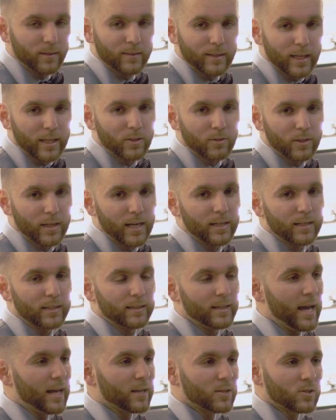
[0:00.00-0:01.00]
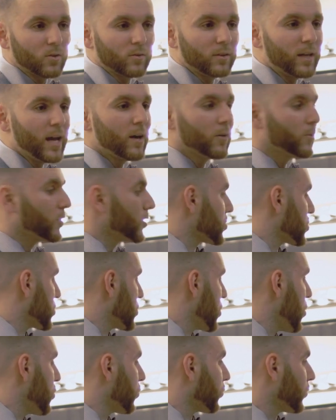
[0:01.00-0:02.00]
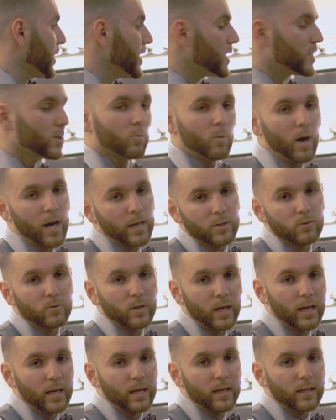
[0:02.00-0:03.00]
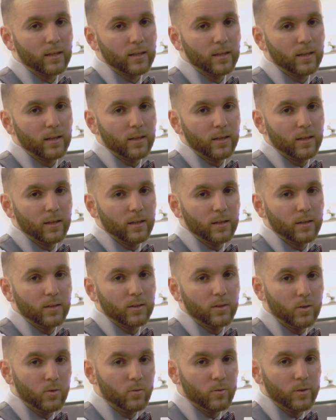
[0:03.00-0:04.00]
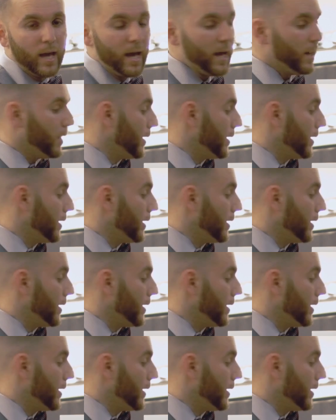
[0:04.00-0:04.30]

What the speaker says: They created that. So now there's no reason why you can't do that.